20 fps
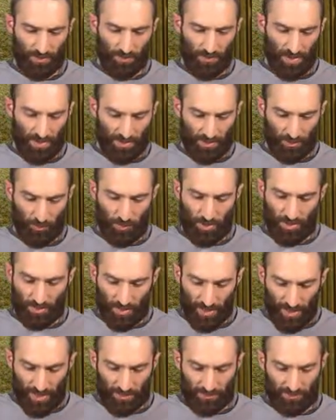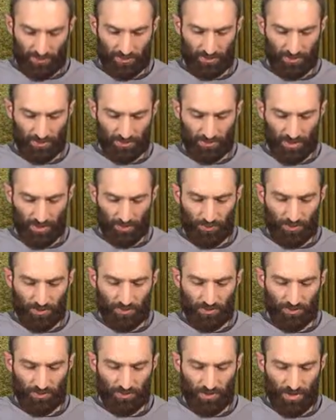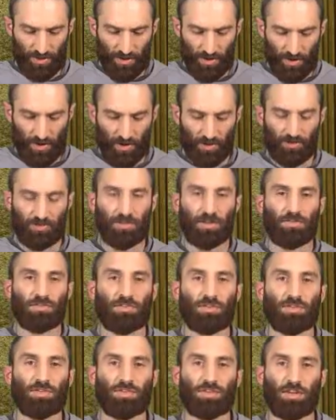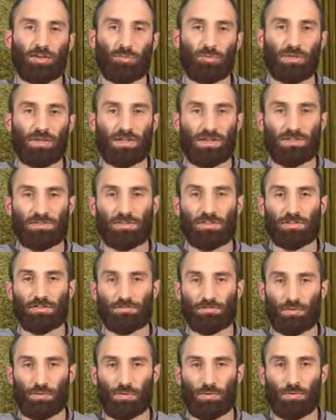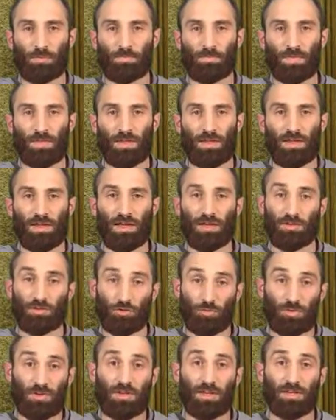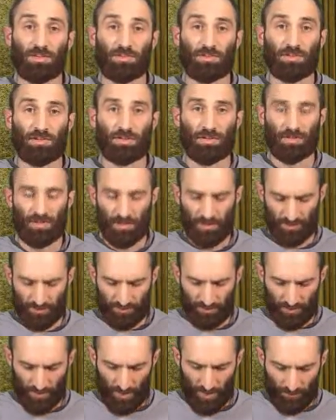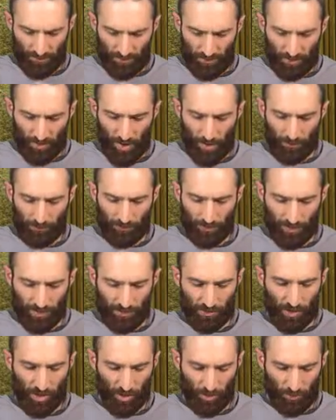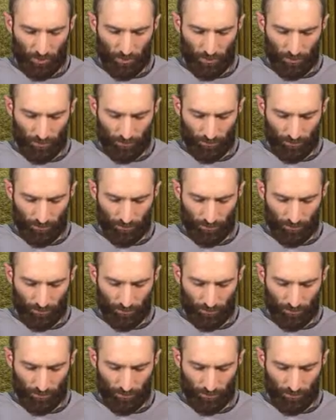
They can be lies and deceptions, our senses can be easily fooled, and human nature is oftentimes very gullible.